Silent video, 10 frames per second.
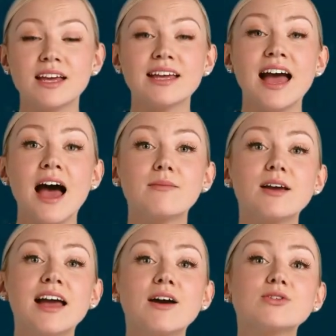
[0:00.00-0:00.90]
The app
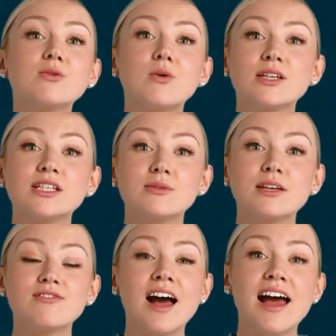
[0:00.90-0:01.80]
allows the point to
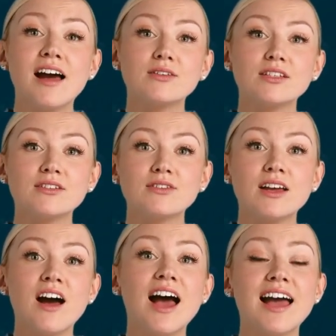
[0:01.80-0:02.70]
be read out
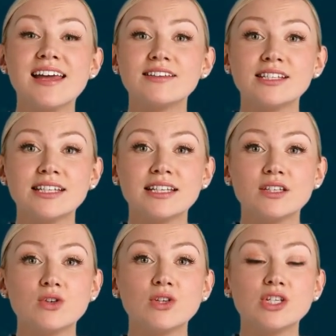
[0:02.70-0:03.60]
via NFC
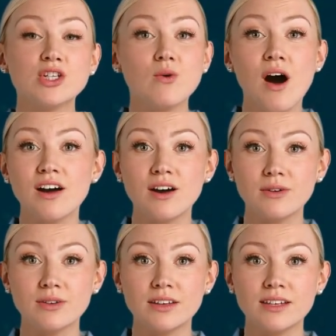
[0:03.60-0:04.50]
or QR
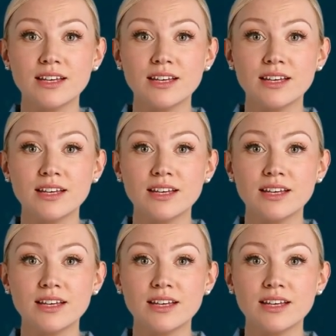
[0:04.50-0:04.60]
code,